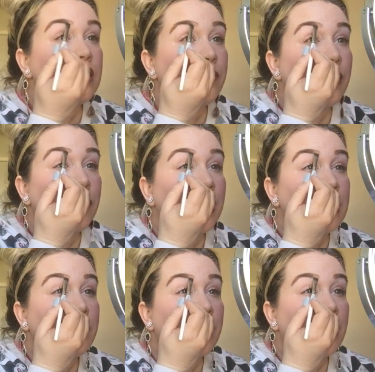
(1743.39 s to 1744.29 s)
so me and my
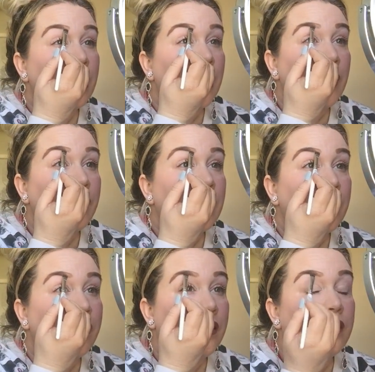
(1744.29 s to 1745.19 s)
husband are going to have a
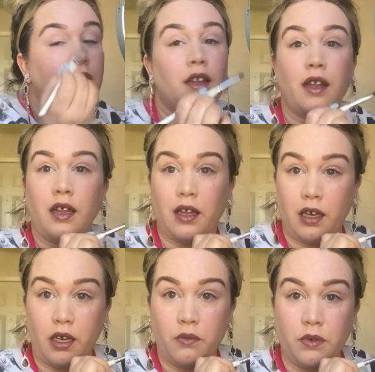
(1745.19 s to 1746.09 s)
little
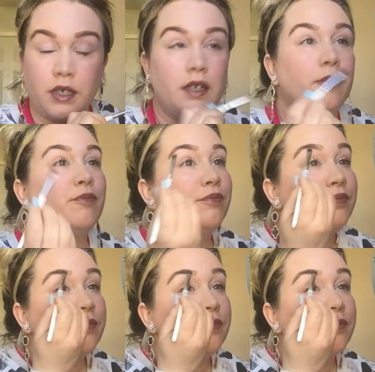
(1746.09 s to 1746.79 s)
alone time,